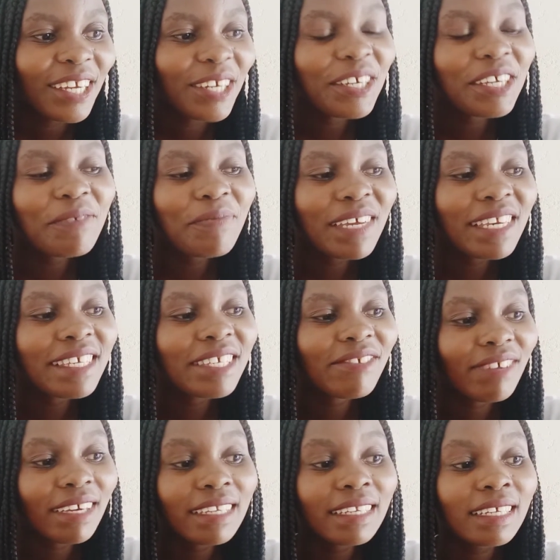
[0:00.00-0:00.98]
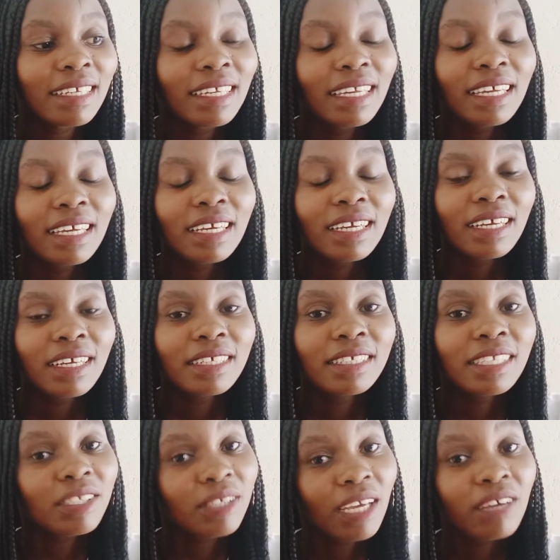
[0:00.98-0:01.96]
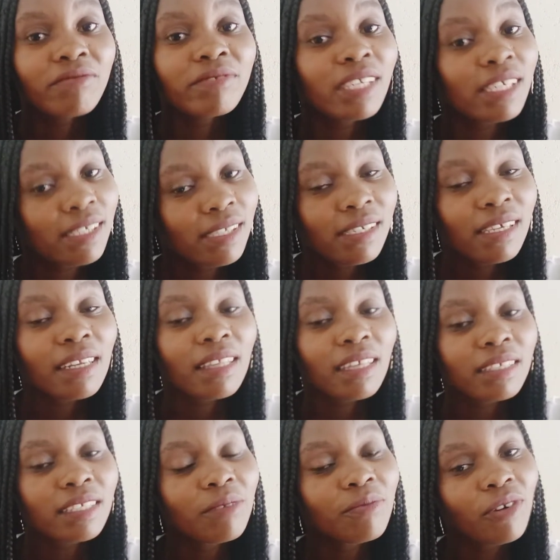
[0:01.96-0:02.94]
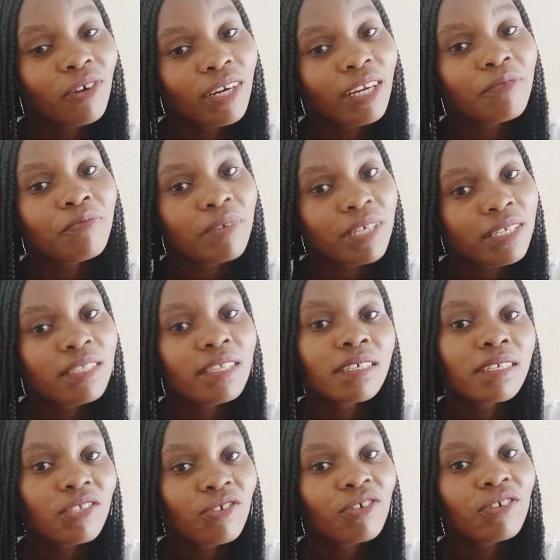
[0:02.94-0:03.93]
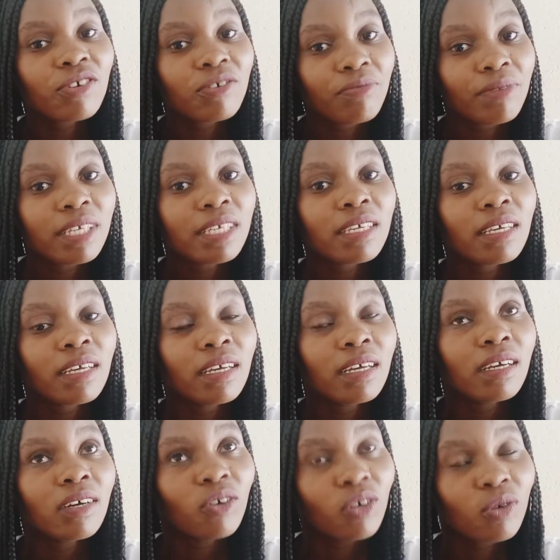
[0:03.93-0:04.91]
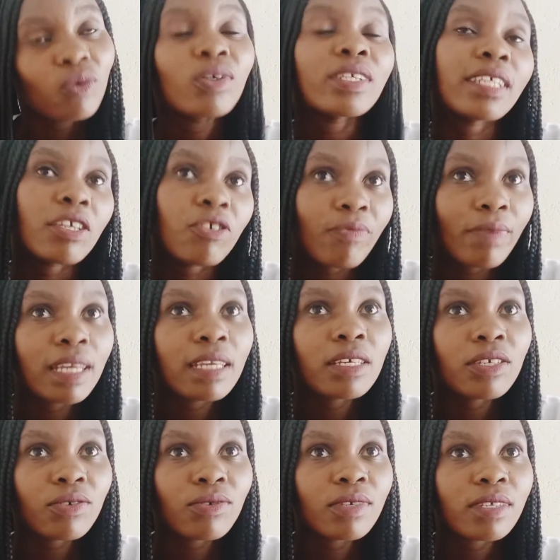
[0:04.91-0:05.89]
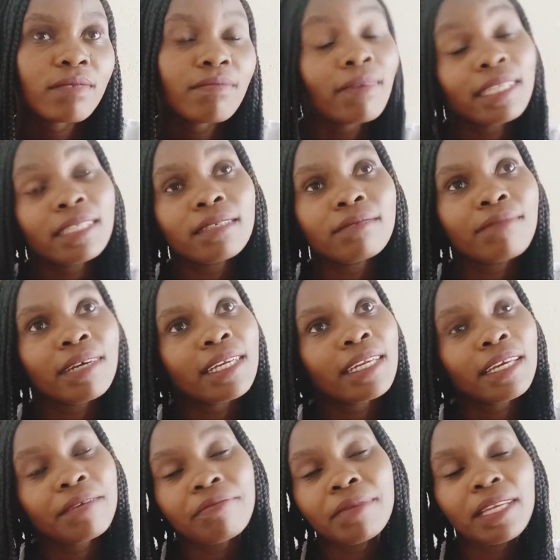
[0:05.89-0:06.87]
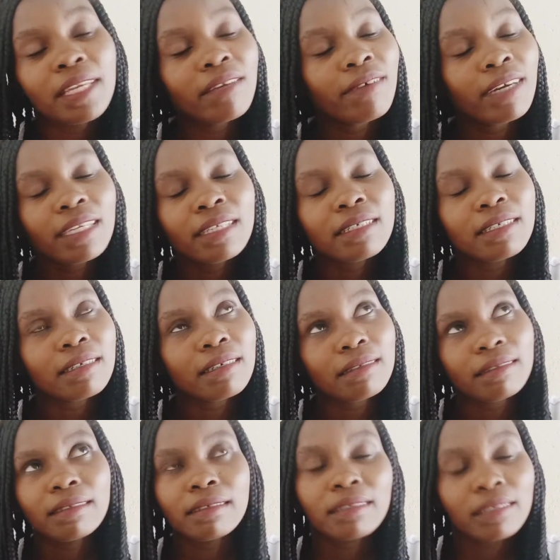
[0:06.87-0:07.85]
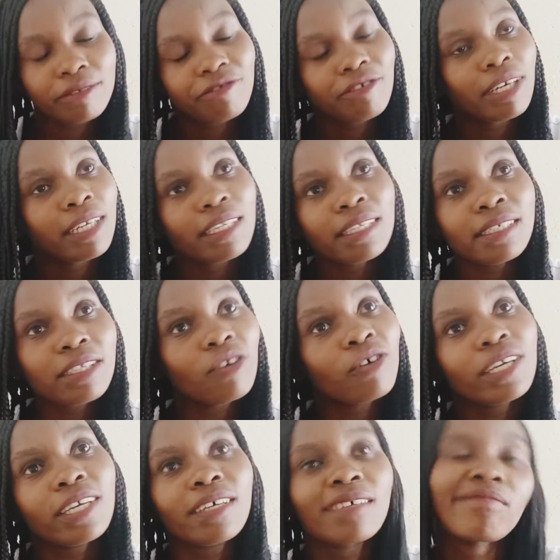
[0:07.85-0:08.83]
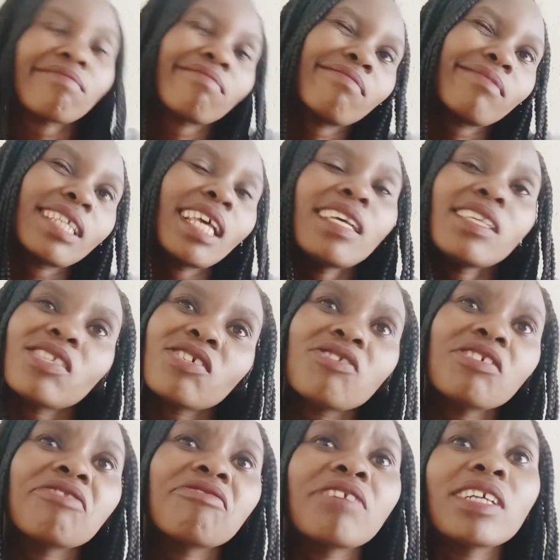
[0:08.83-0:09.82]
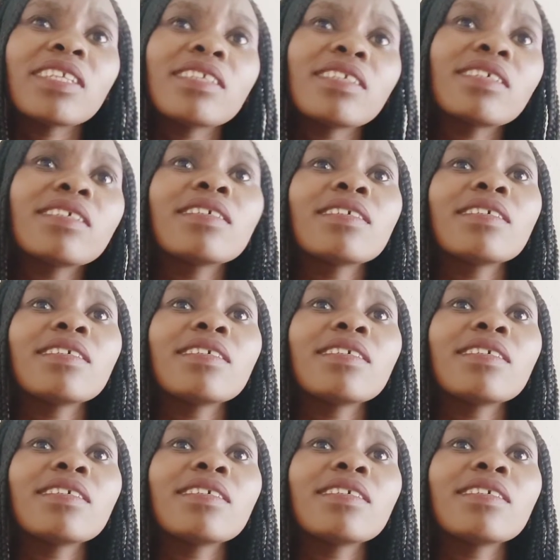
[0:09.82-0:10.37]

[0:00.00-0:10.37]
Okay, mine is funny. I've just said that I'm gonna base the story on my on what I normally use, but mine I believe and it's fun. It's okay. It's not funny.